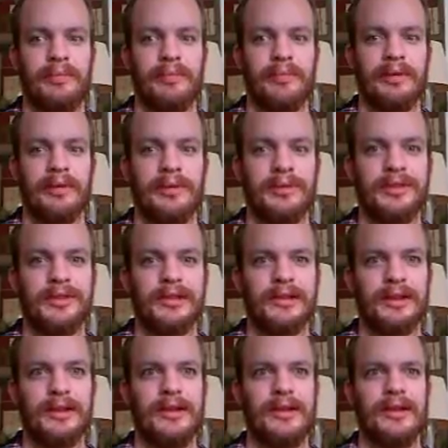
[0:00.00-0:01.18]
because
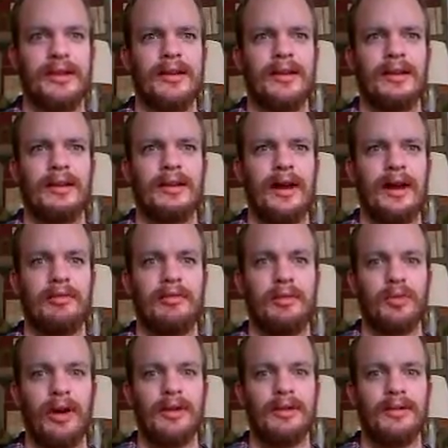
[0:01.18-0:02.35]
I've
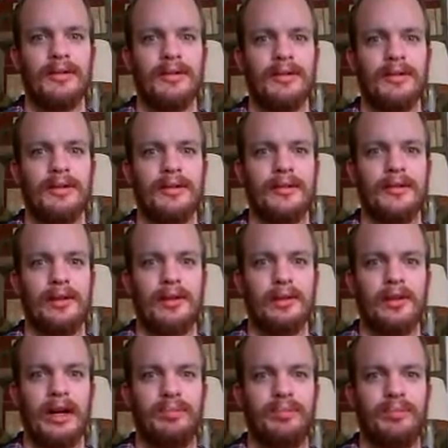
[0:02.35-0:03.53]
tried to look
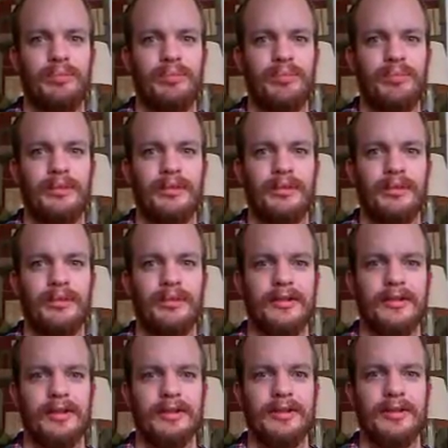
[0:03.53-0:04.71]
up
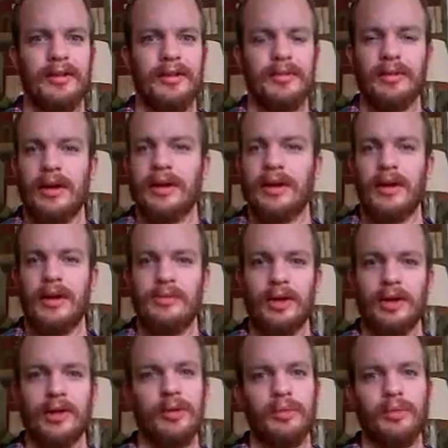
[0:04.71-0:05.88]
this thing, but I
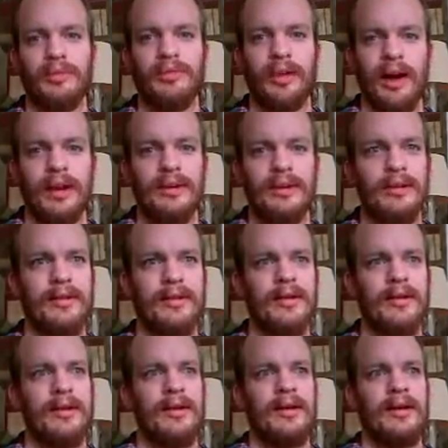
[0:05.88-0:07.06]
don't find
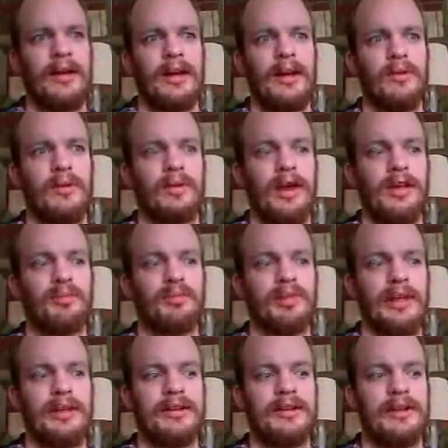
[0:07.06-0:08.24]
anyone
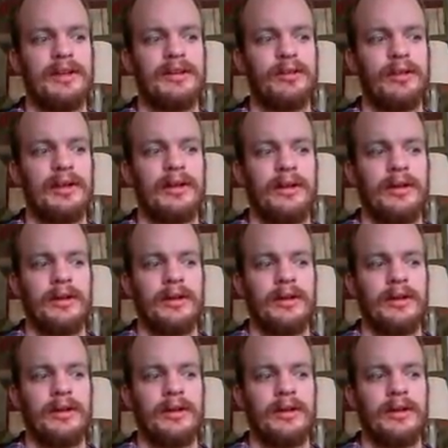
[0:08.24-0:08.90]
explaining it really.